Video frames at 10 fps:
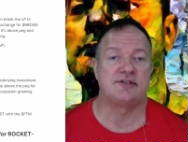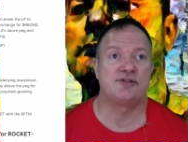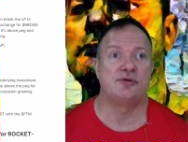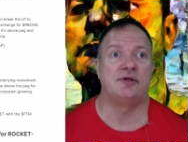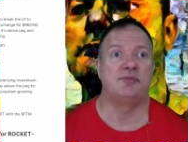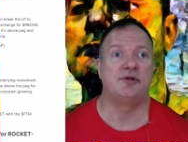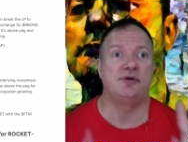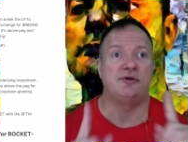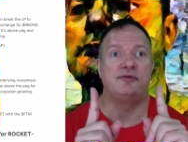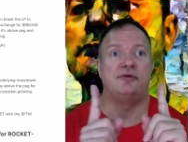So I'm going to
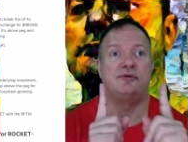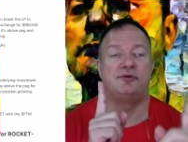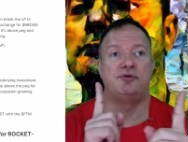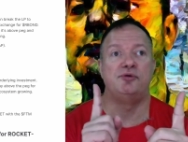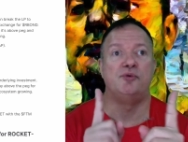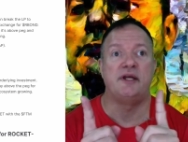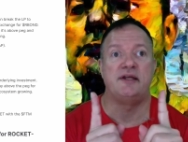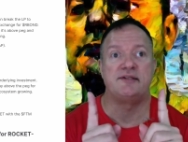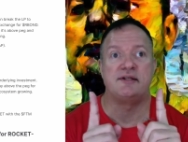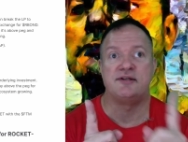earn two
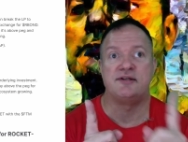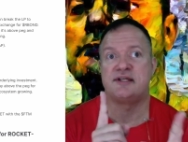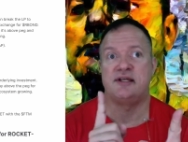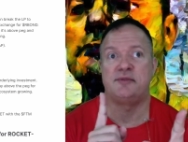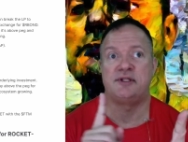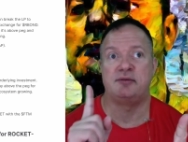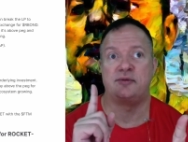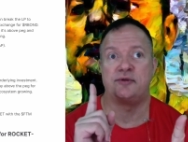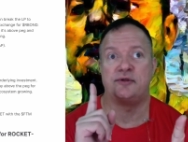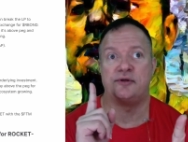ways at the same time.
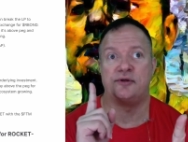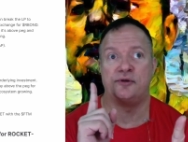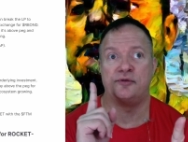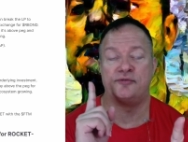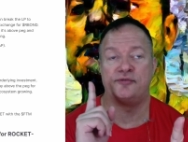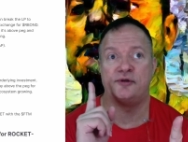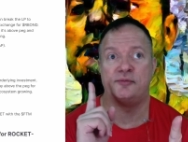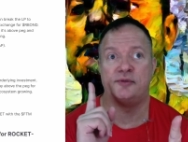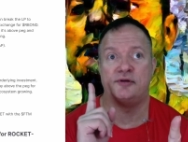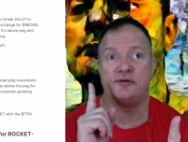I'm going to earn
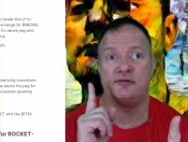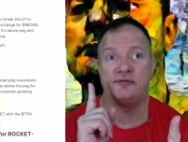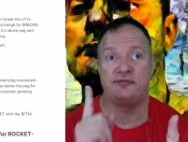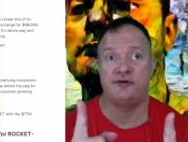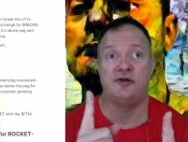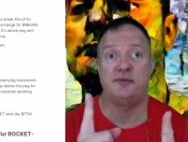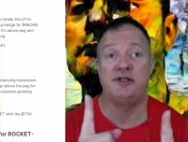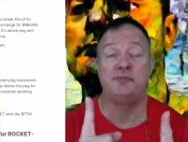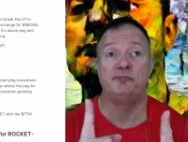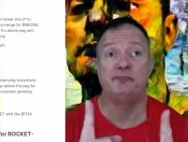from the
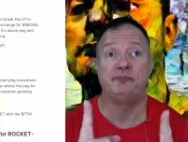farming.